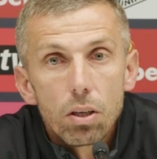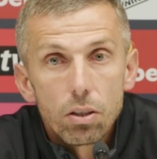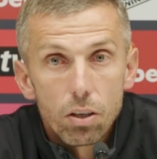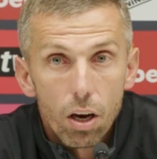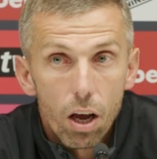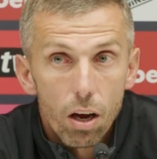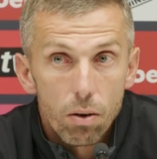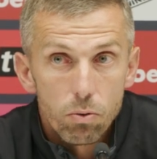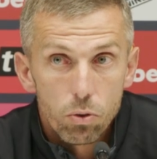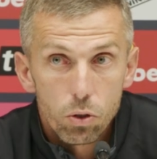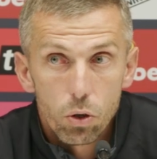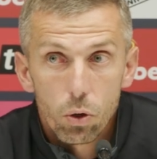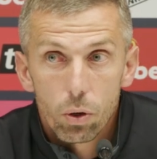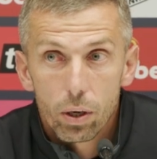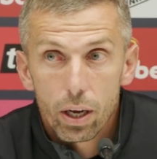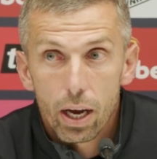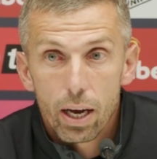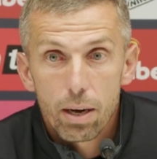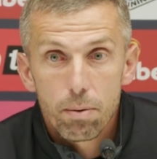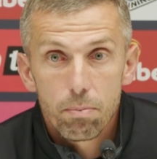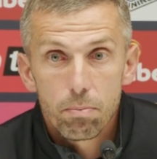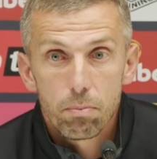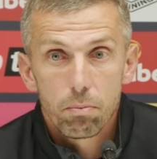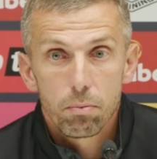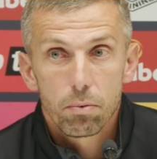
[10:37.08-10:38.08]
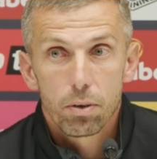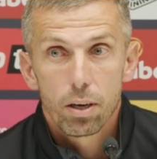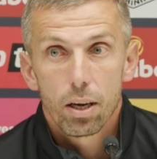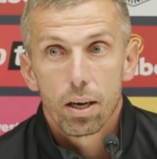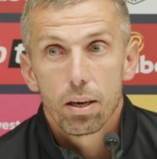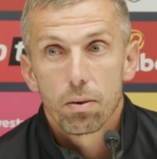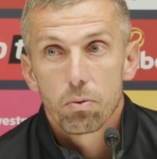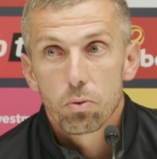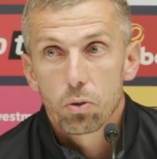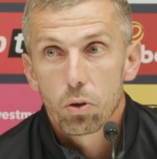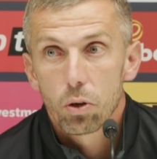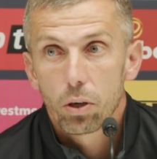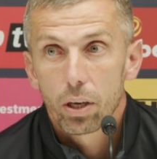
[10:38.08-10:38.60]
No, it was a good game. Yeah,
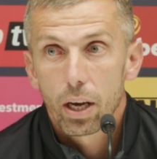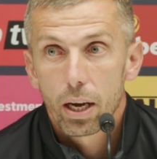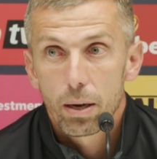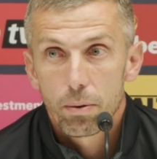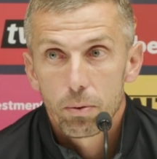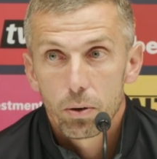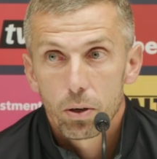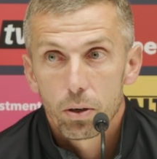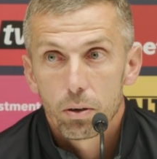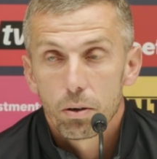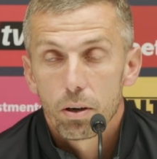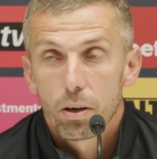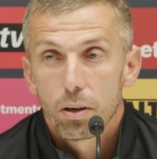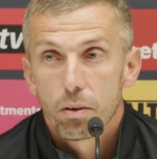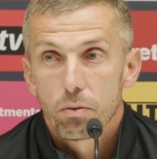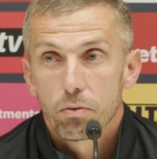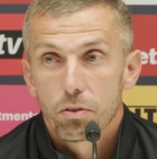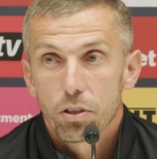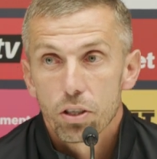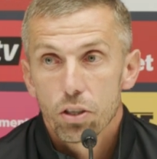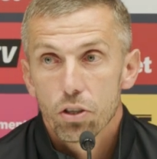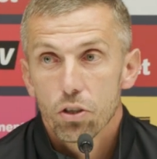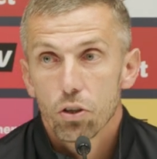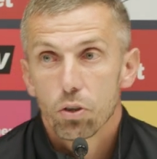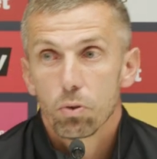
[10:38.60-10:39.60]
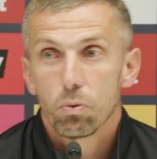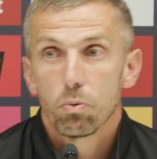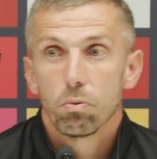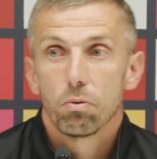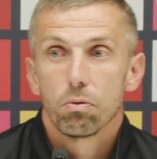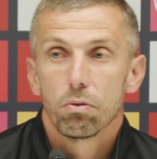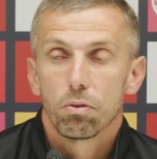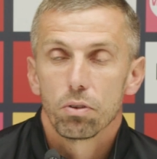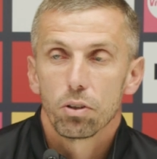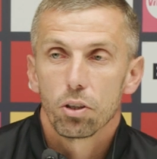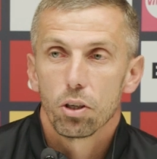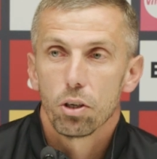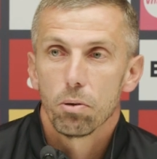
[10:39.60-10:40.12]
it was a good game. Obviously, Sean
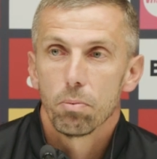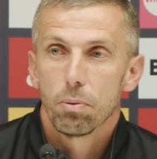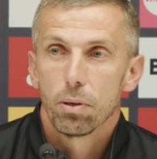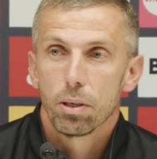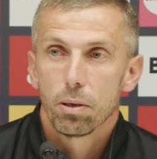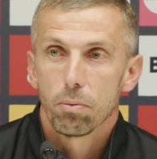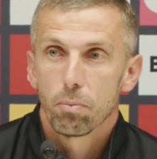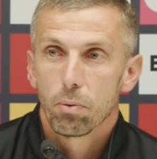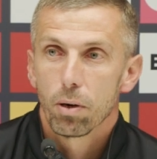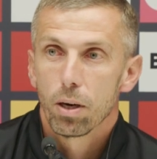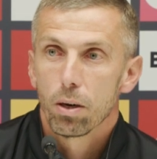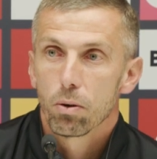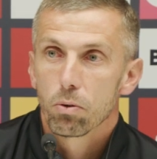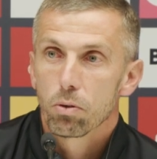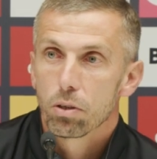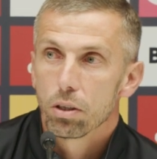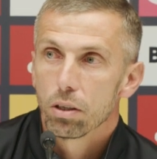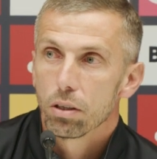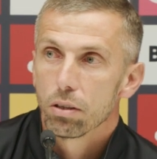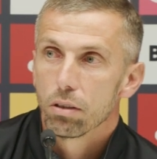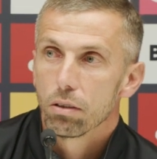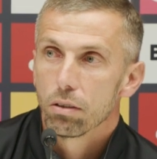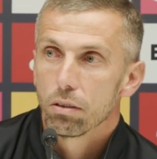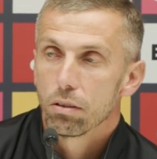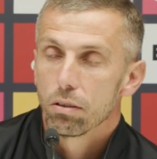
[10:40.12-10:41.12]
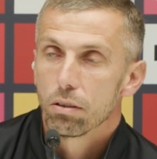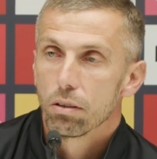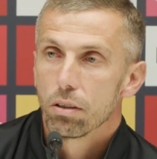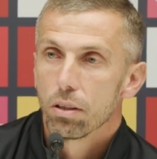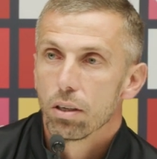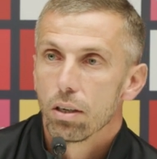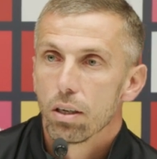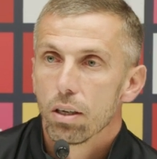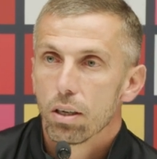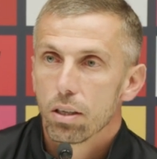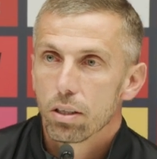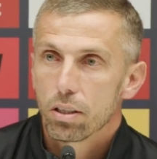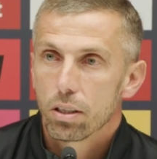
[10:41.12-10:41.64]
Cooper did well to
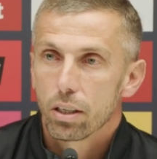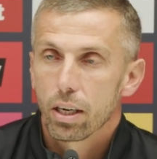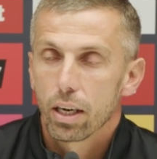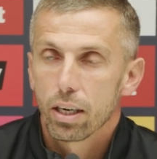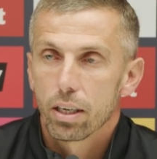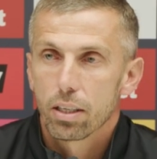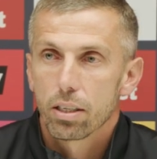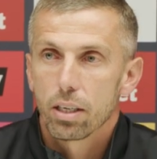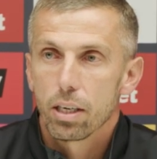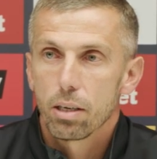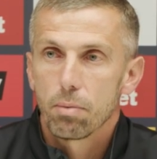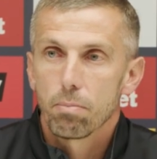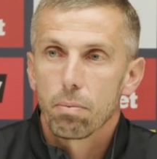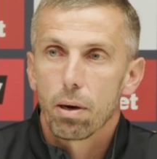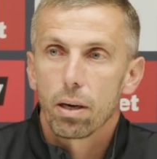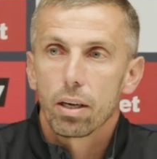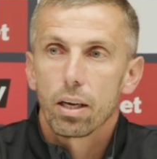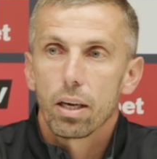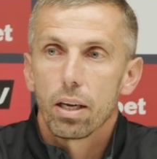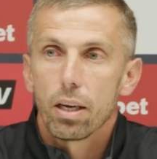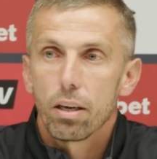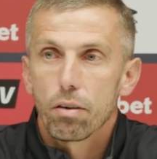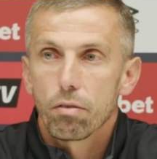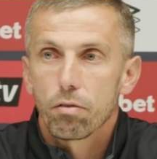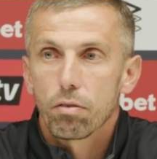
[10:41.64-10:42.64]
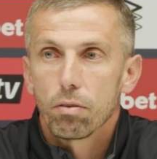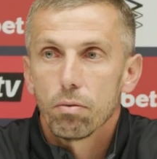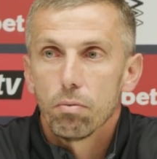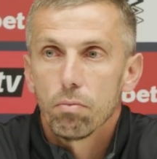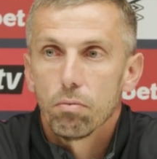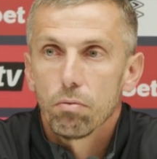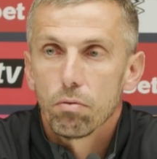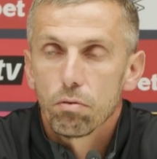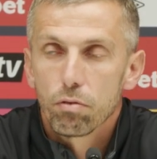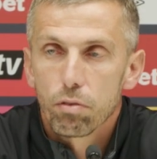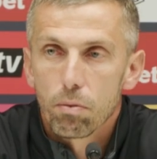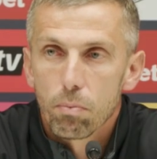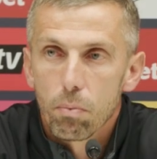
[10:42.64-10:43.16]
to get the team back in it
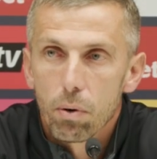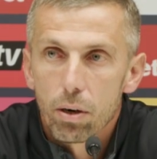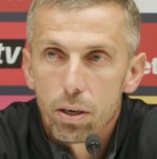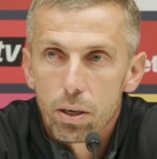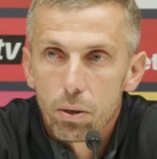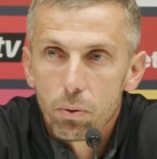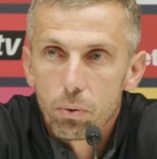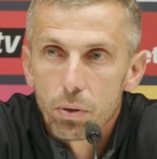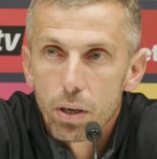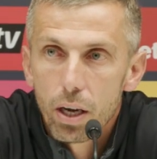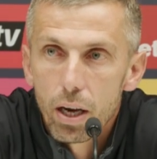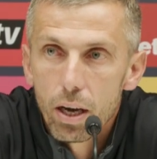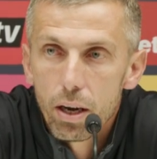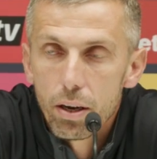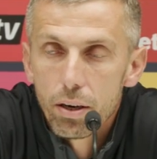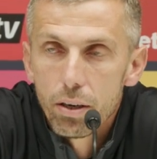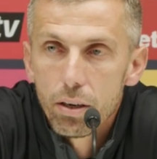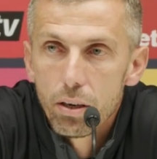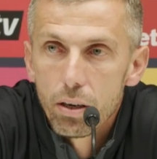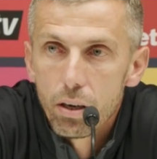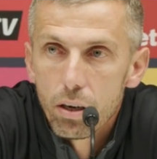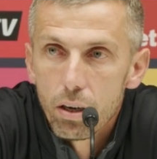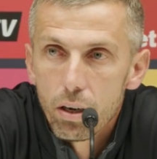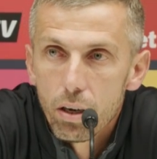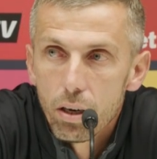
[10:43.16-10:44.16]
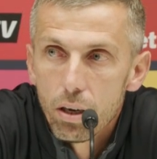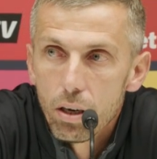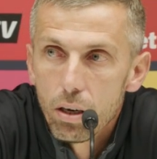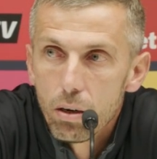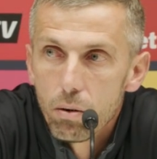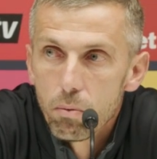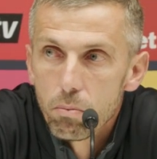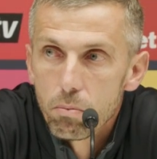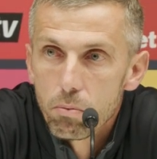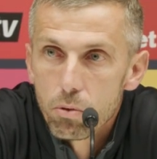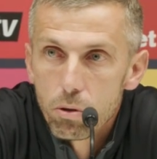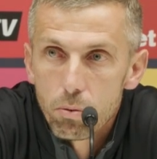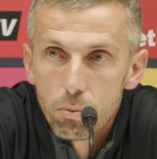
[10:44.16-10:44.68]
from from one nil down.
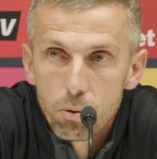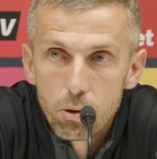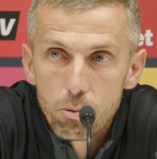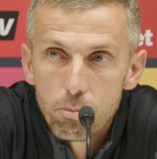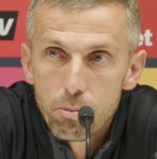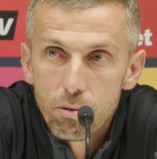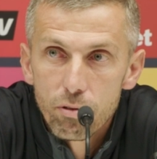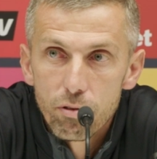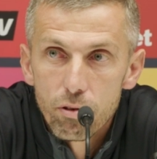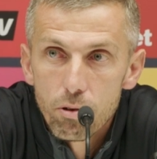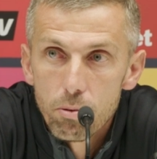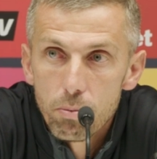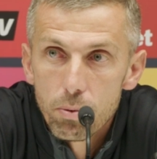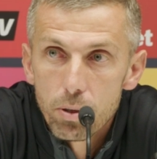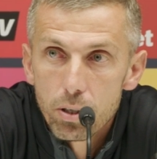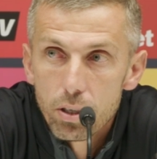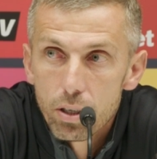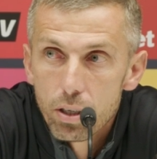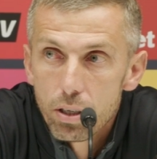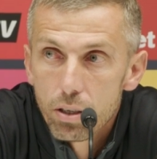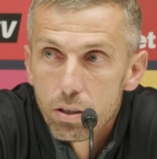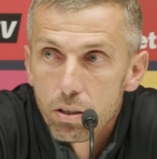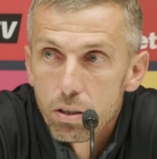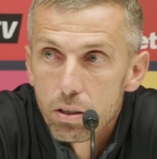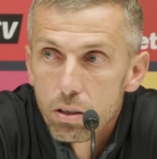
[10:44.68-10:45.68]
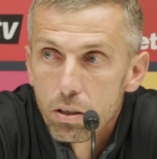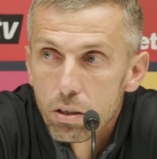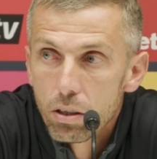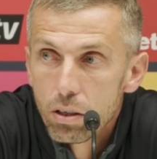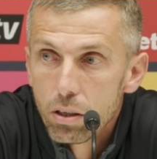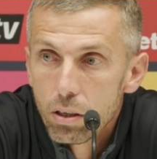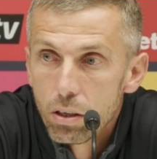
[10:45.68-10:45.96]
Um, some good performances.